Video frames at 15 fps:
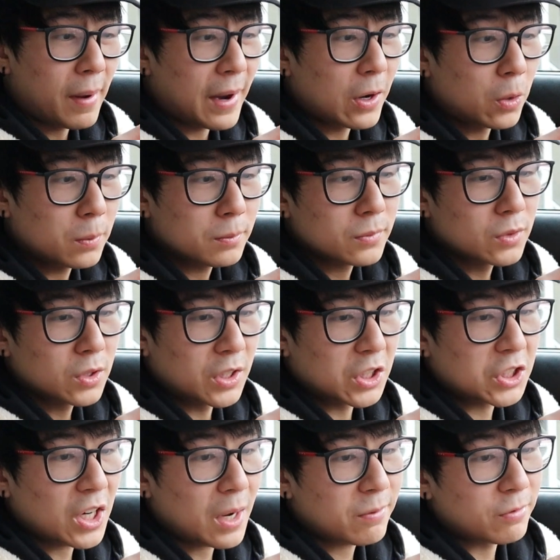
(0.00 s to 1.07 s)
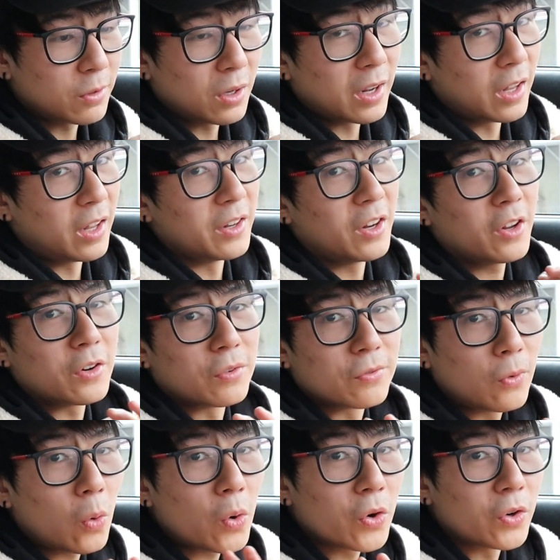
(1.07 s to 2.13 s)
my home to the shop for another
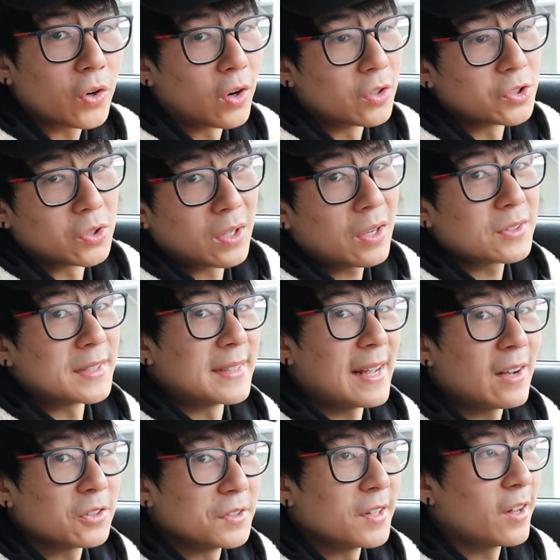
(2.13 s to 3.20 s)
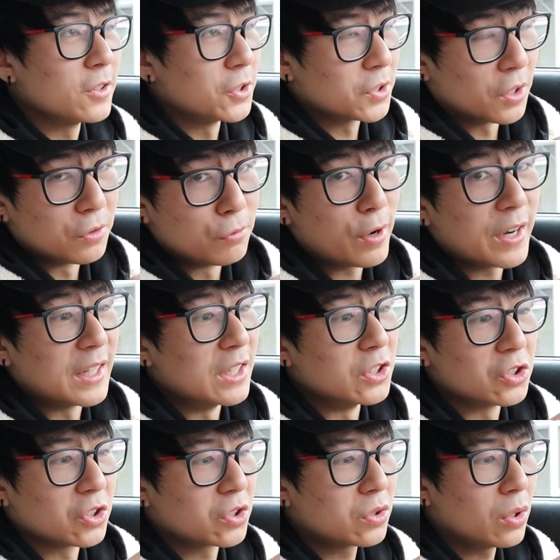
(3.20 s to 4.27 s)
$400. So that was $1,000 already
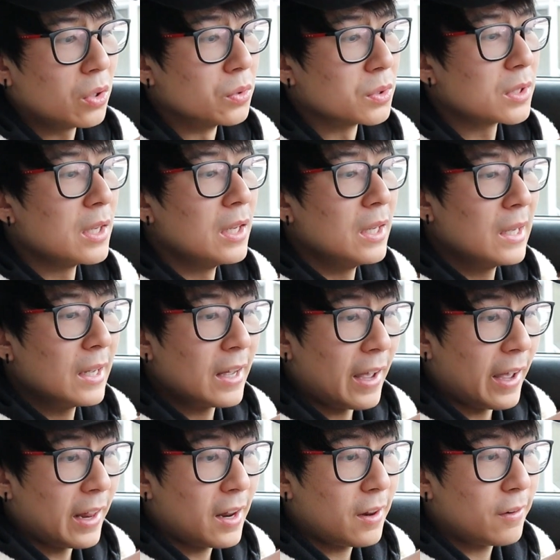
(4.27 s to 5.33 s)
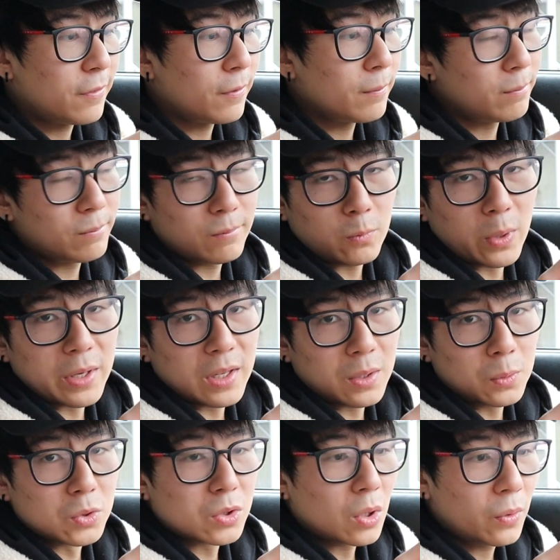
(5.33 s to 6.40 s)
in just tolls. And then when they
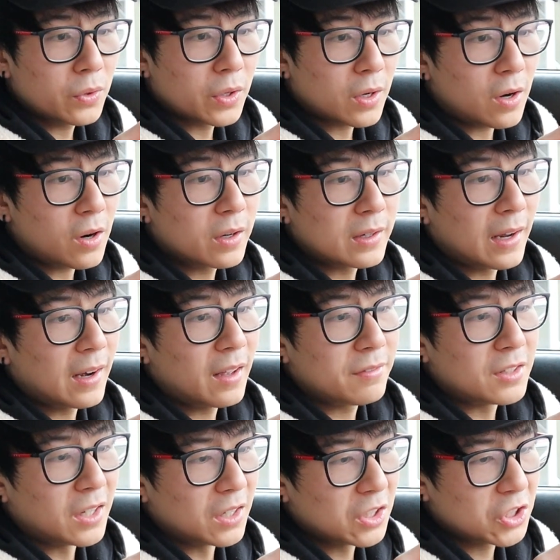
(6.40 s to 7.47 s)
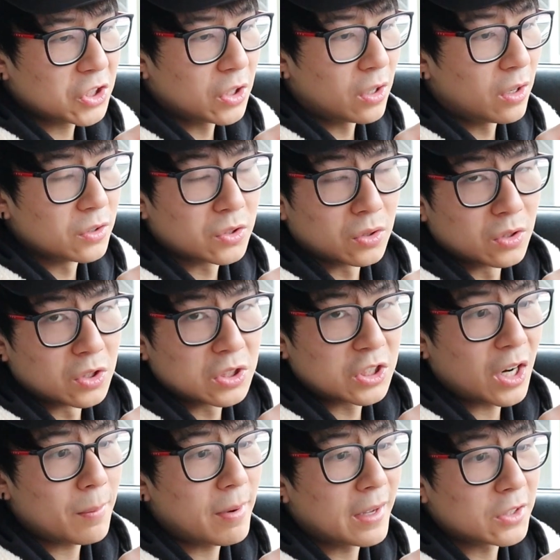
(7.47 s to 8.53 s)
was towing the car, they left the ignition on, so the
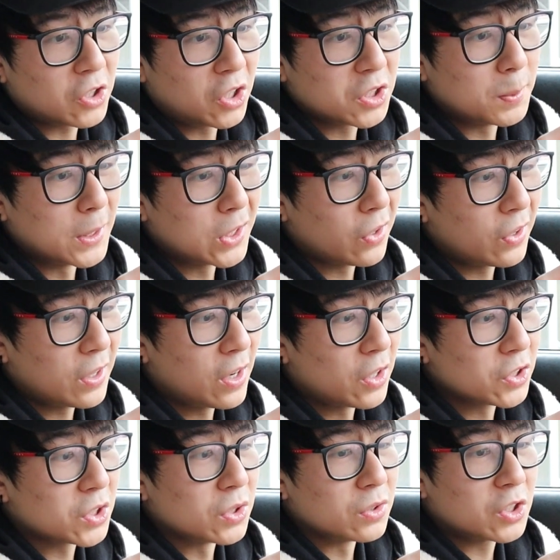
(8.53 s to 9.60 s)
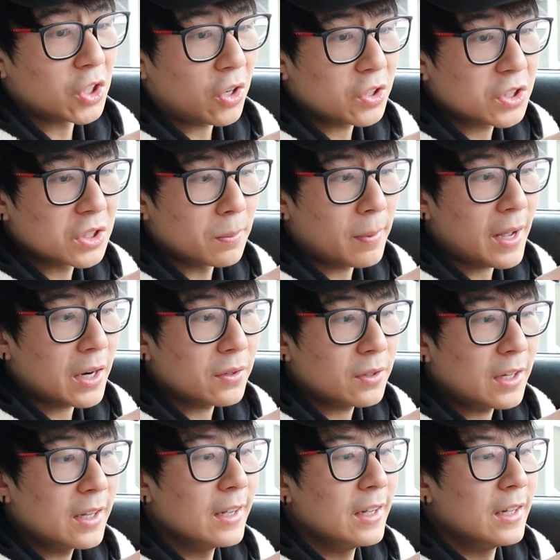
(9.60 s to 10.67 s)
shop charged me $30 to charge the
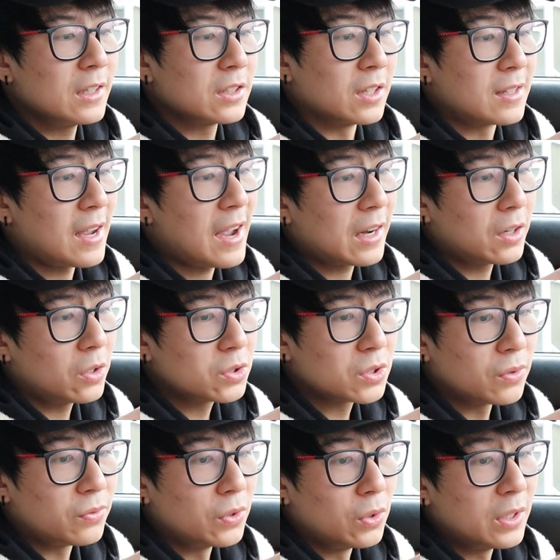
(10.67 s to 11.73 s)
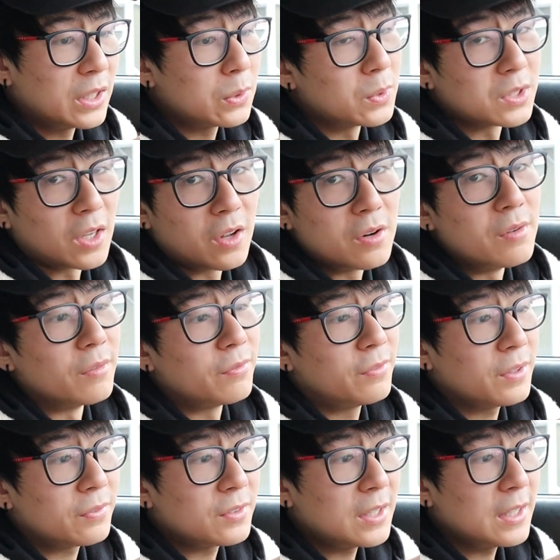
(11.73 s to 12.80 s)
battery. To diagnose the fuel leak was
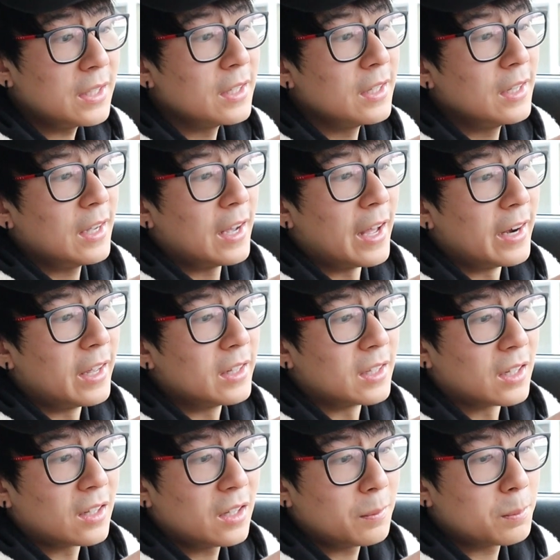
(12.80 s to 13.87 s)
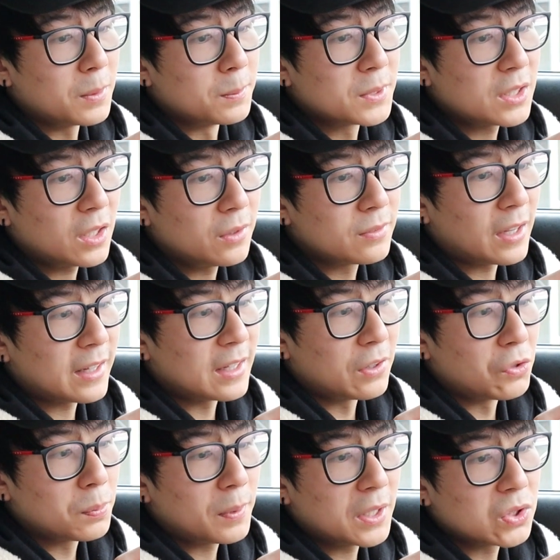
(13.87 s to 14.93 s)
$150, and then the clip itself that
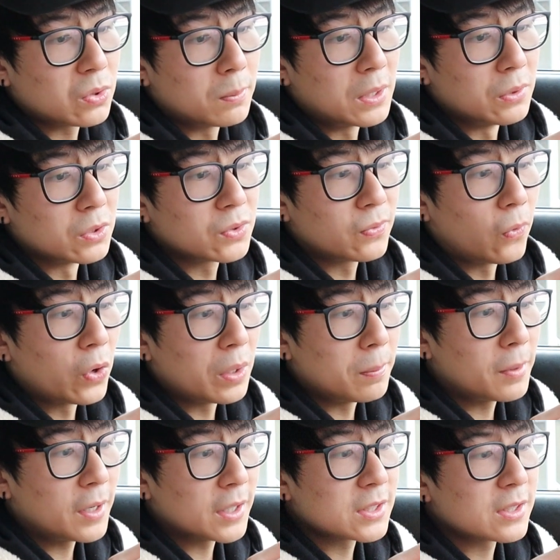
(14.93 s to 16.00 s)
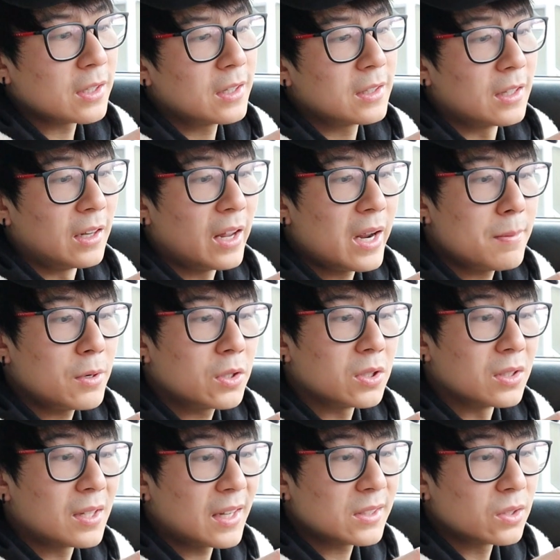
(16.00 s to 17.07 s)
they replaced for me was $40. The labor
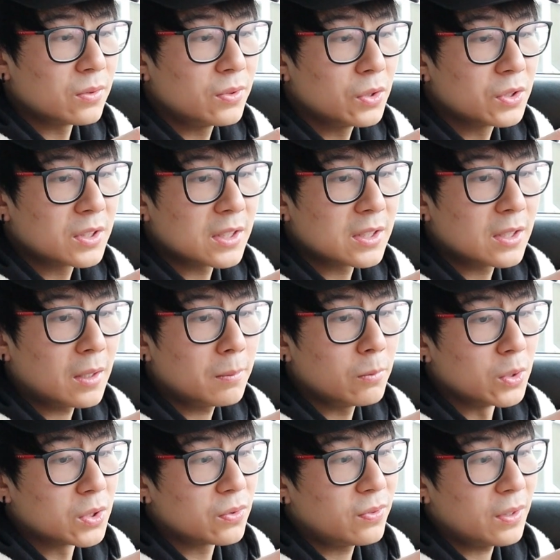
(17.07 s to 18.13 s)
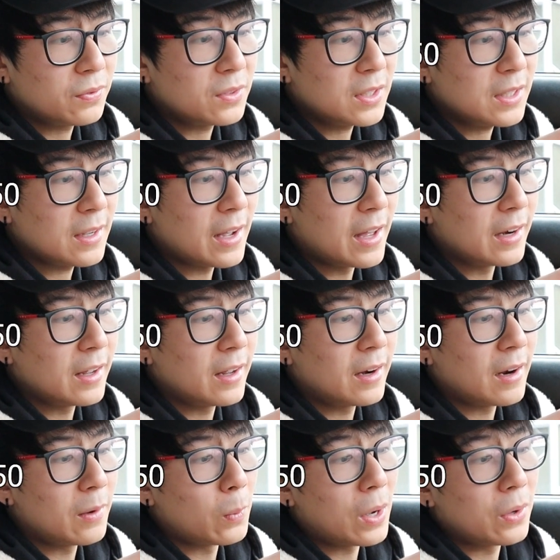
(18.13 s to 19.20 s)
to test the fuel system was $50, and
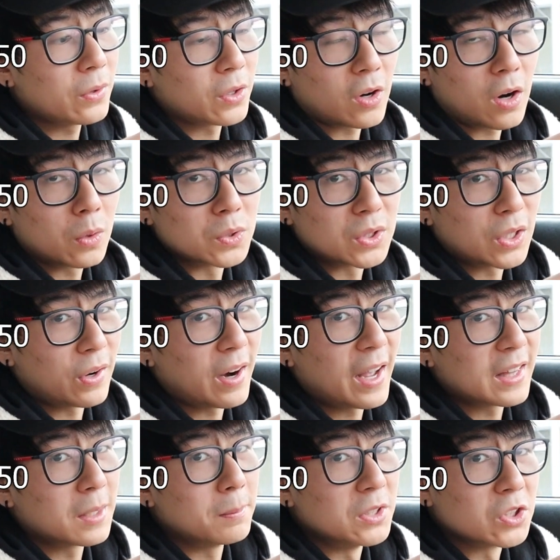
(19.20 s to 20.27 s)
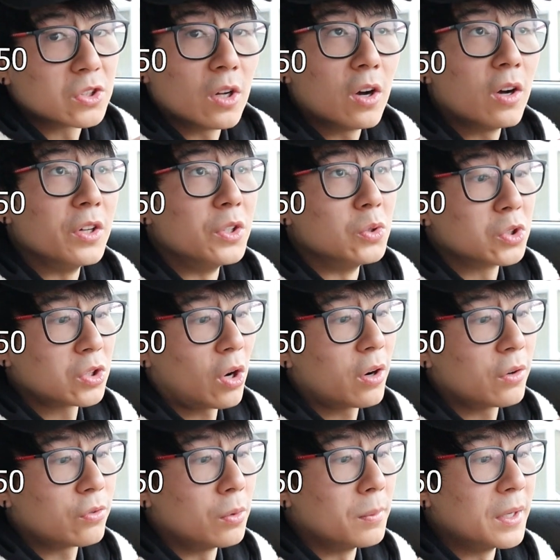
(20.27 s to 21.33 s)
then while the car was there, I had them install a new
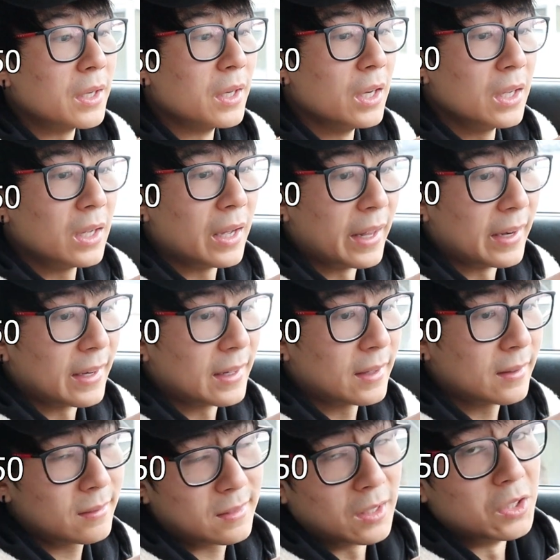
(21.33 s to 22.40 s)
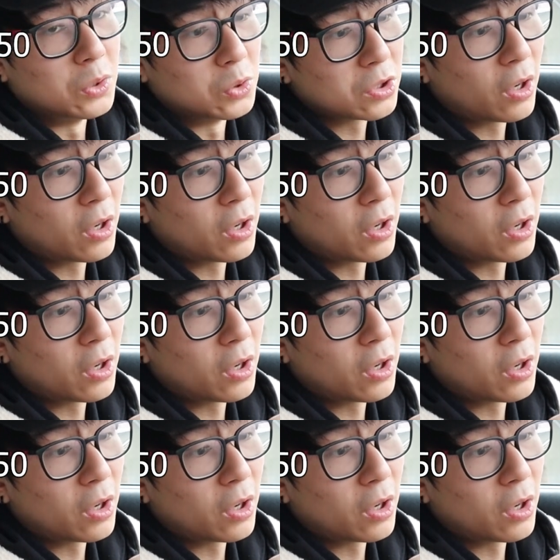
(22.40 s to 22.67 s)
starter for me, and and